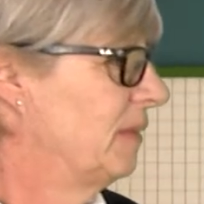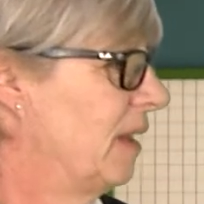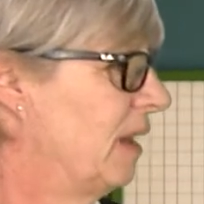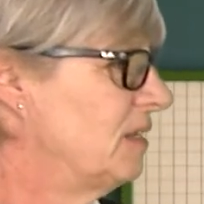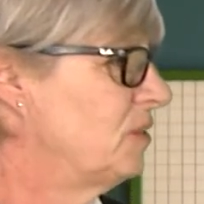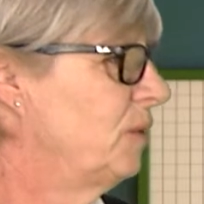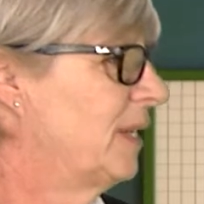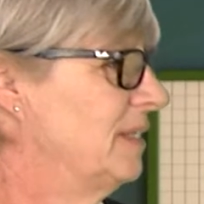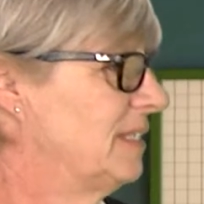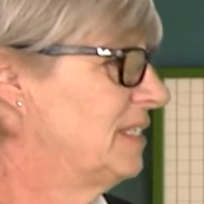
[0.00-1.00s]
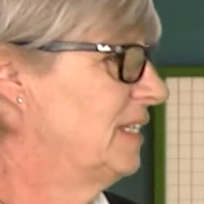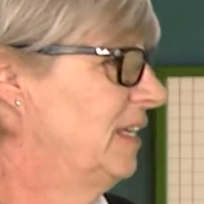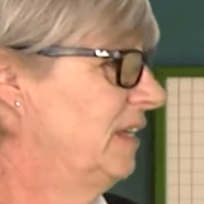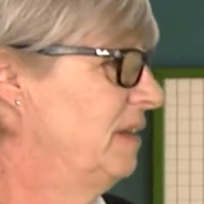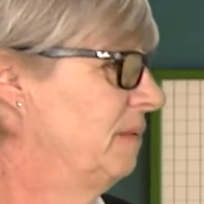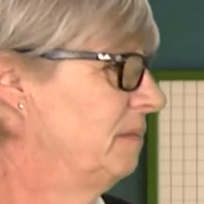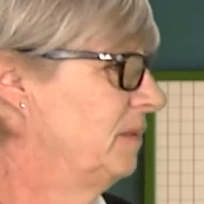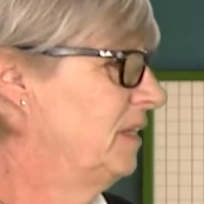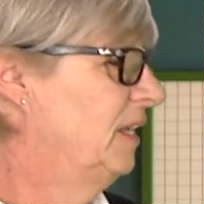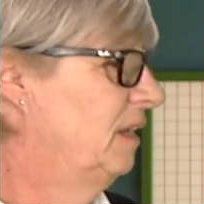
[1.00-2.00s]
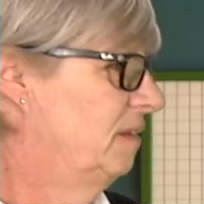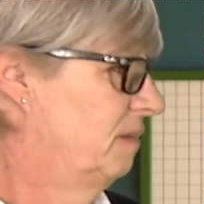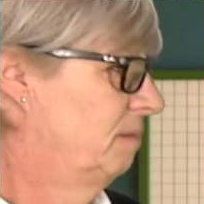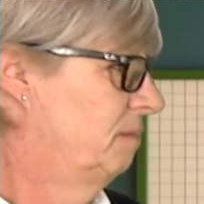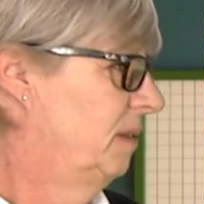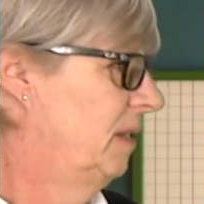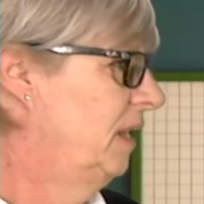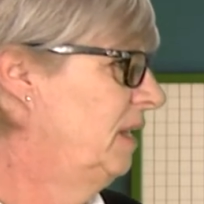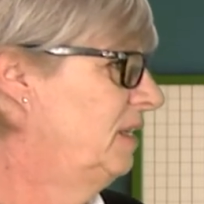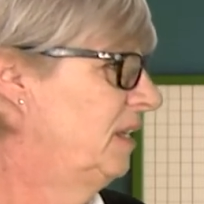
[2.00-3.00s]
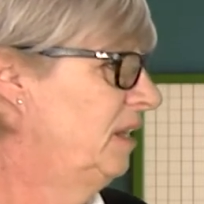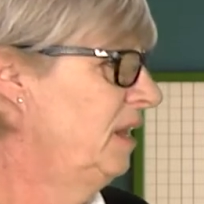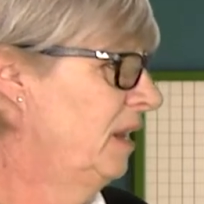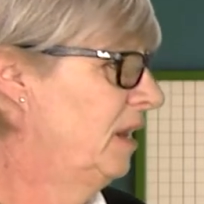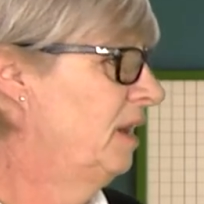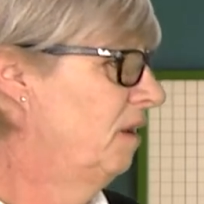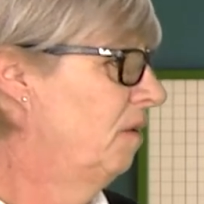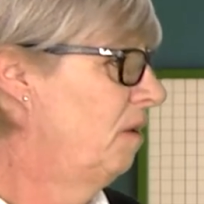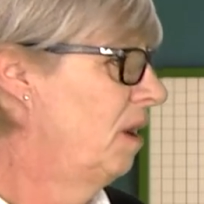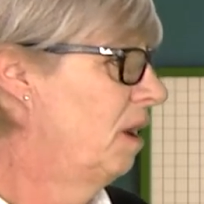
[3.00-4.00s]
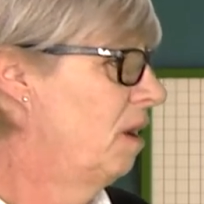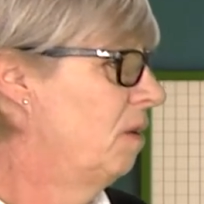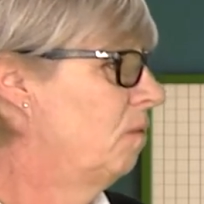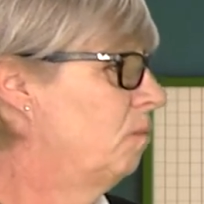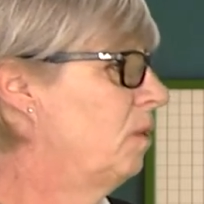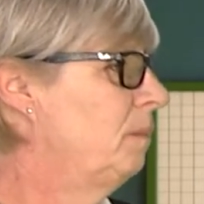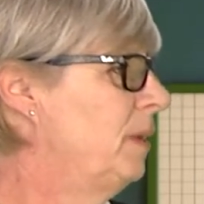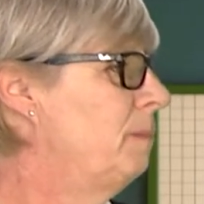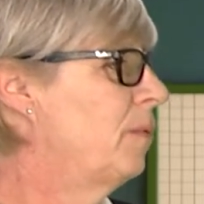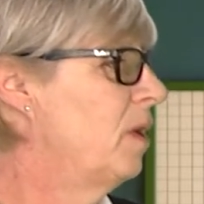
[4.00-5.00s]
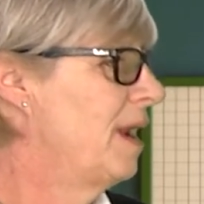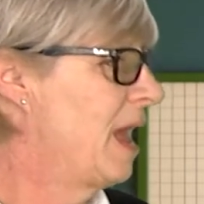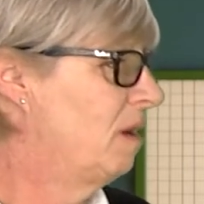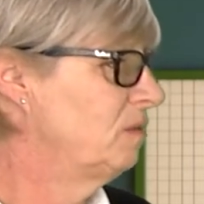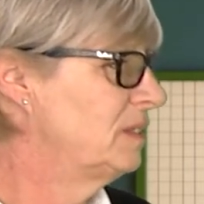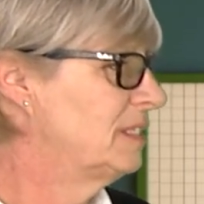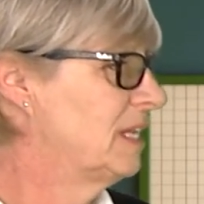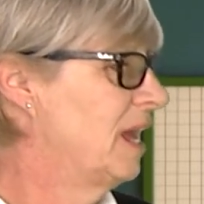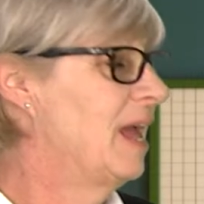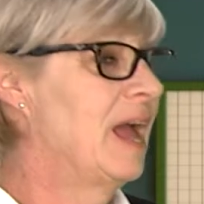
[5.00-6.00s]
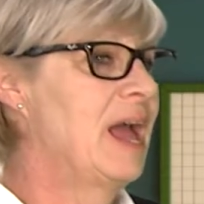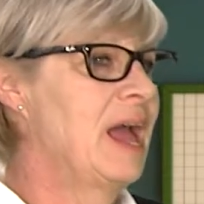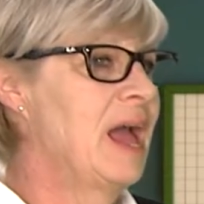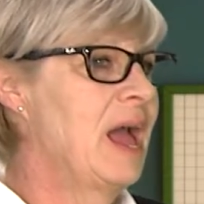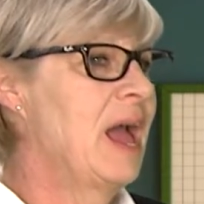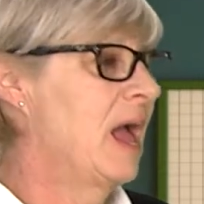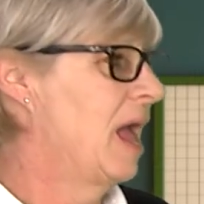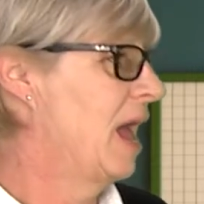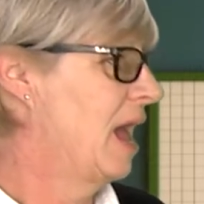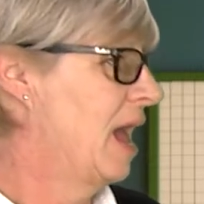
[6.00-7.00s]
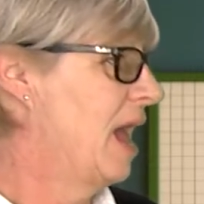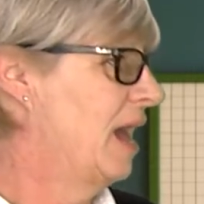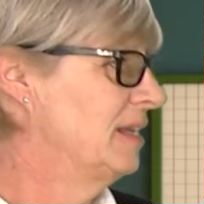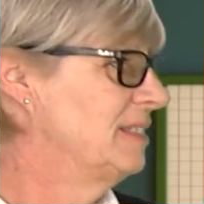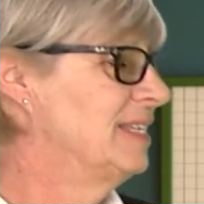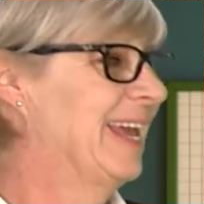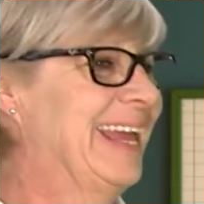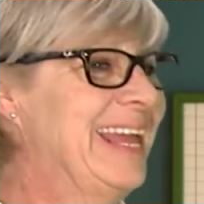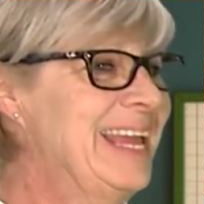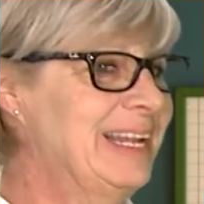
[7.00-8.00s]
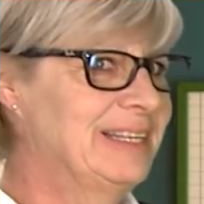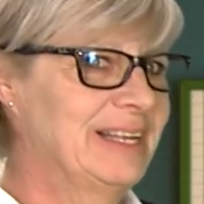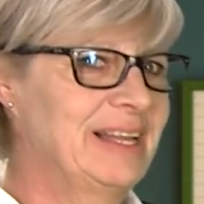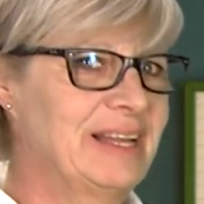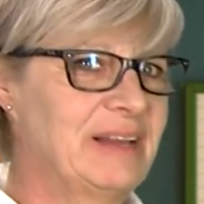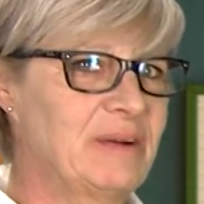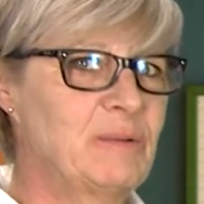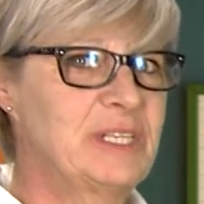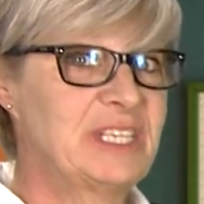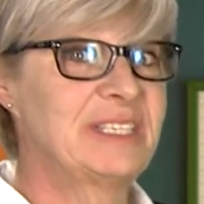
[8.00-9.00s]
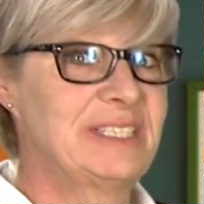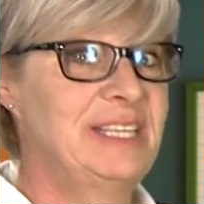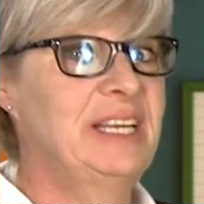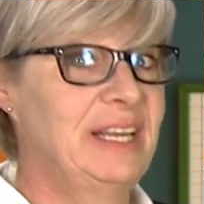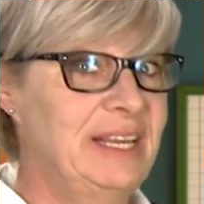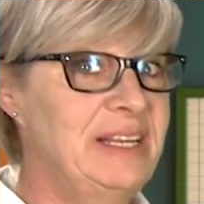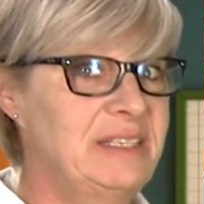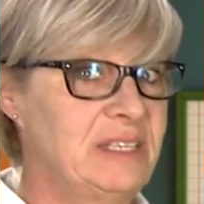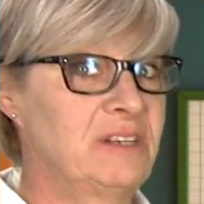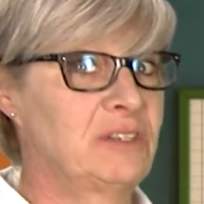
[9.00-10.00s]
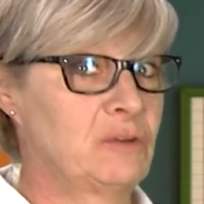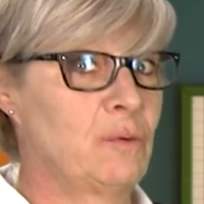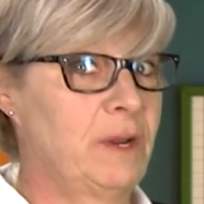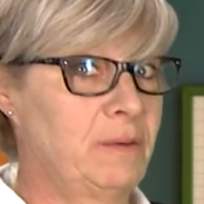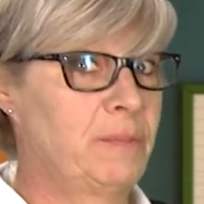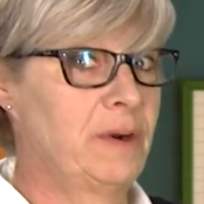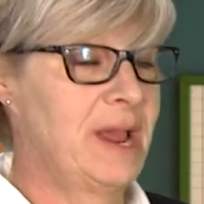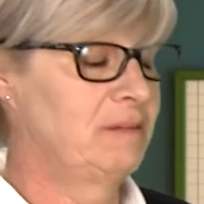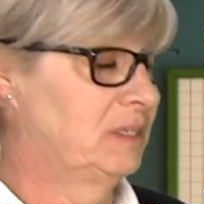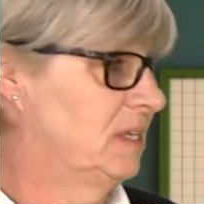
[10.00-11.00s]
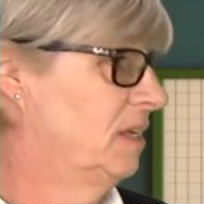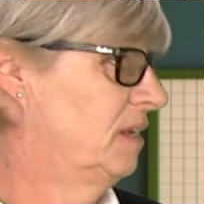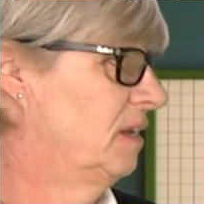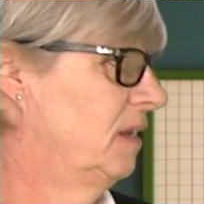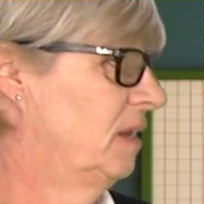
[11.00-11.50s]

As we can see, the ED here will be pronounced as id, which is the easiest way to pronounce it.